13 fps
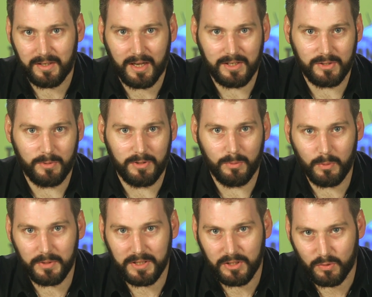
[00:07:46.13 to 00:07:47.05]
as with
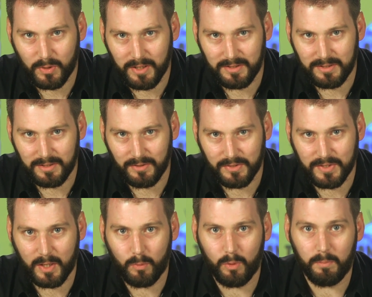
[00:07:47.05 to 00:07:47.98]
all these trade deals,
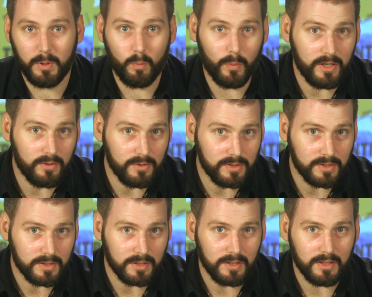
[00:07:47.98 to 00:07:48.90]
there will be
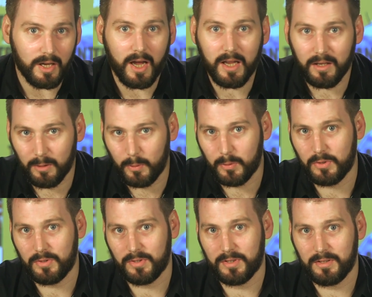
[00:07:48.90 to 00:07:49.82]
winners and
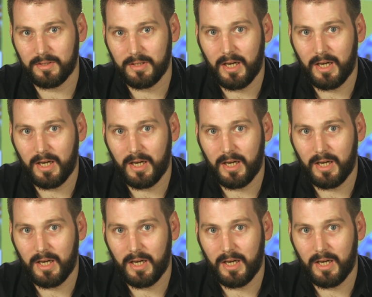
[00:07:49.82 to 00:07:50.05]
losers,